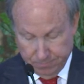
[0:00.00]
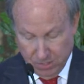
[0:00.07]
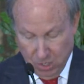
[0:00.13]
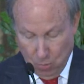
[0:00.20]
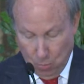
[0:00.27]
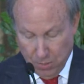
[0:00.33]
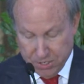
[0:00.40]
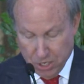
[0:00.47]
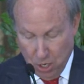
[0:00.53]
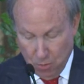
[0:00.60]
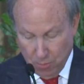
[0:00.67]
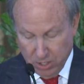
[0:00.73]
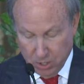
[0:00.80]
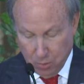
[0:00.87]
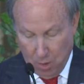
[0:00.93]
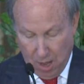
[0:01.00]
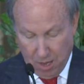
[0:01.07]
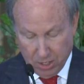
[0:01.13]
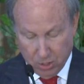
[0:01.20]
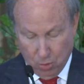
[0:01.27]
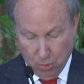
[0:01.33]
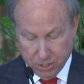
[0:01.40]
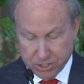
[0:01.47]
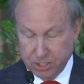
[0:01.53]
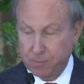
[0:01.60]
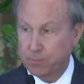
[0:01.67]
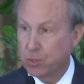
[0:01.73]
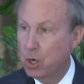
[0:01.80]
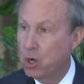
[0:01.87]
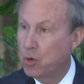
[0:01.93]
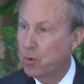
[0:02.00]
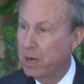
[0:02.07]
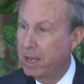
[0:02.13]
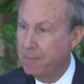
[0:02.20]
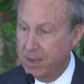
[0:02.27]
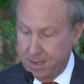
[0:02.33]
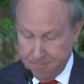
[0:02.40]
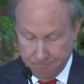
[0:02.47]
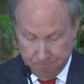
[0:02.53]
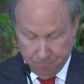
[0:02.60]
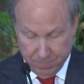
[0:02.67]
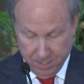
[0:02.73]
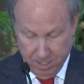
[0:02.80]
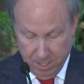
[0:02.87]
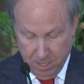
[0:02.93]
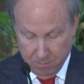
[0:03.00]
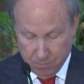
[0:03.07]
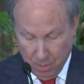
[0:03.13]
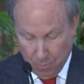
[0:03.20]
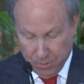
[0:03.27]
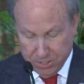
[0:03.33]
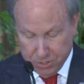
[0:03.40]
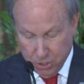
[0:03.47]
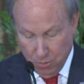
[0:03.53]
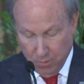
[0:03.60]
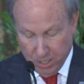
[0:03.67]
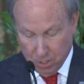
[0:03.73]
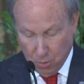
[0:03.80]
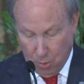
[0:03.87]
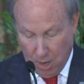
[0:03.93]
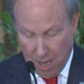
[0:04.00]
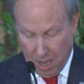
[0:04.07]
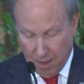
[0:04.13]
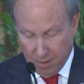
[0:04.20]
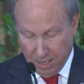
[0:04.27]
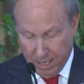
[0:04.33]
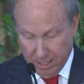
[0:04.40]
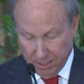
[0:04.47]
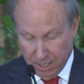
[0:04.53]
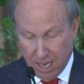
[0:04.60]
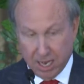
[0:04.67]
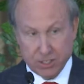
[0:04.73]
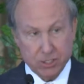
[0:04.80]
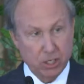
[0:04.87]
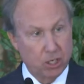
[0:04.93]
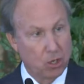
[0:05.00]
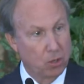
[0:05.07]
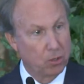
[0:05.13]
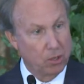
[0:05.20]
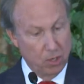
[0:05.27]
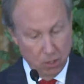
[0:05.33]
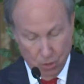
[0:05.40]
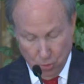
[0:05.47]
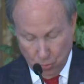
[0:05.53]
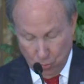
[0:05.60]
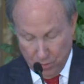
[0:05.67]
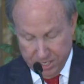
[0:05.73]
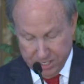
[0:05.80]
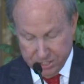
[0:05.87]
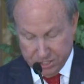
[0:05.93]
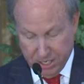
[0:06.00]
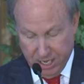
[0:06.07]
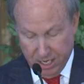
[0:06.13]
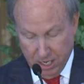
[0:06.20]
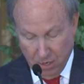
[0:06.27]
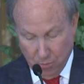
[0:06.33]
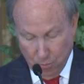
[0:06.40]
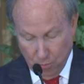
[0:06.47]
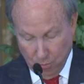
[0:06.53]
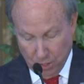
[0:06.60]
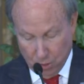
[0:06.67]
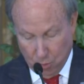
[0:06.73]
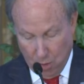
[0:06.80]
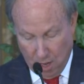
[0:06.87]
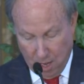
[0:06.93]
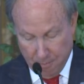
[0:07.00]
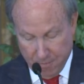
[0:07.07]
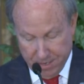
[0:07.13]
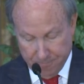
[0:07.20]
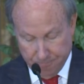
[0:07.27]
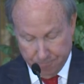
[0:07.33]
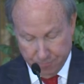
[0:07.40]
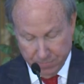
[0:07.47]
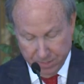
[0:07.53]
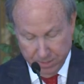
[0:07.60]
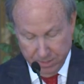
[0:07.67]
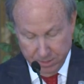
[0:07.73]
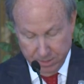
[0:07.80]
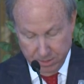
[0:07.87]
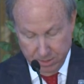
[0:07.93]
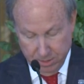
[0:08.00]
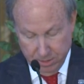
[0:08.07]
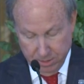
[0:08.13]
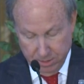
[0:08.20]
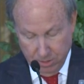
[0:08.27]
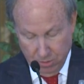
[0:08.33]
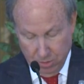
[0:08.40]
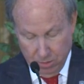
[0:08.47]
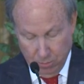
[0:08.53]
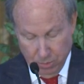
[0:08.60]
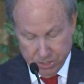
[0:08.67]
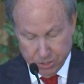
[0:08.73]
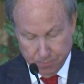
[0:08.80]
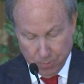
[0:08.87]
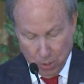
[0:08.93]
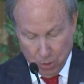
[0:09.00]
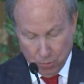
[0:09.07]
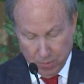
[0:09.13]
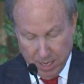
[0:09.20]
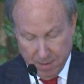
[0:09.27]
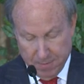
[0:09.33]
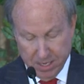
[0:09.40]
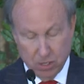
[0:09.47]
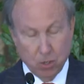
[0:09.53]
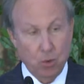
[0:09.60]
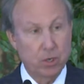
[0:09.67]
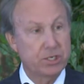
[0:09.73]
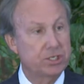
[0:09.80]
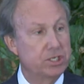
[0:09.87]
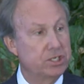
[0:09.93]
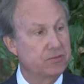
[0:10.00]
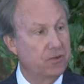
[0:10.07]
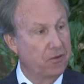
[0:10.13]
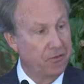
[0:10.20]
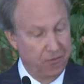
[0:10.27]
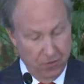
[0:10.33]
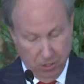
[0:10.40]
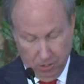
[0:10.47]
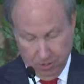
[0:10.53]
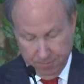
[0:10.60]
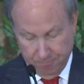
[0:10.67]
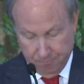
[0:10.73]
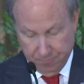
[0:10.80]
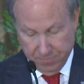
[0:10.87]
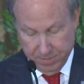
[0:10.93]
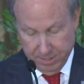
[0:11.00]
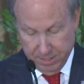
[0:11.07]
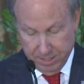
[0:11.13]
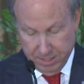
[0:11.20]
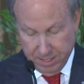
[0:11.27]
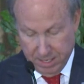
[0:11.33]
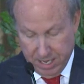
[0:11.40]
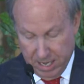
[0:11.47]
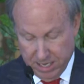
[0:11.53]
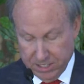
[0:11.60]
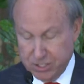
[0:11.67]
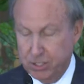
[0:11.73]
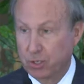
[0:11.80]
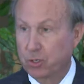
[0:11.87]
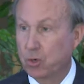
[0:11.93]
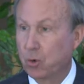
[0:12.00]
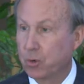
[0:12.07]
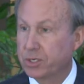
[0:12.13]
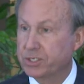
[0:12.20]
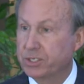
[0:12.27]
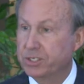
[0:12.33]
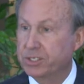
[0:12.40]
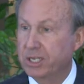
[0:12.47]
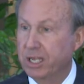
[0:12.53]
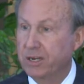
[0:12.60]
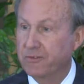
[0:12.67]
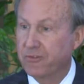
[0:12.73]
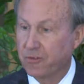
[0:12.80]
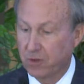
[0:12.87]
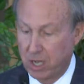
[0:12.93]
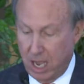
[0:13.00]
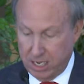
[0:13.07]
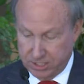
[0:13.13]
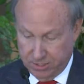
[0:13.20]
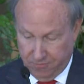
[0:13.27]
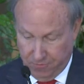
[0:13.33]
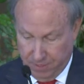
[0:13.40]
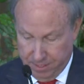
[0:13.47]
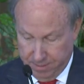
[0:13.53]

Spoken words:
We don't require a course in programming, but we do require a logical reasoning requirement which programming courses fulfill, as do courses in philosophy.